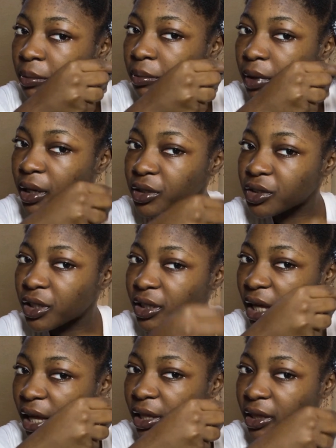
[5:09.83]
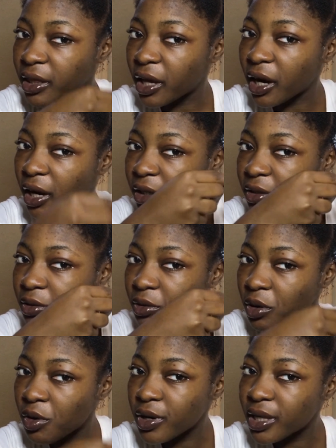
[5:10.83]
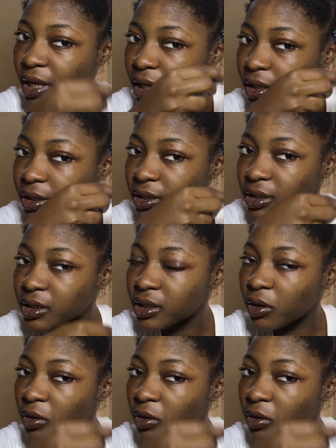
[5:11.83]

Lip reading: Make sure that there are no kinks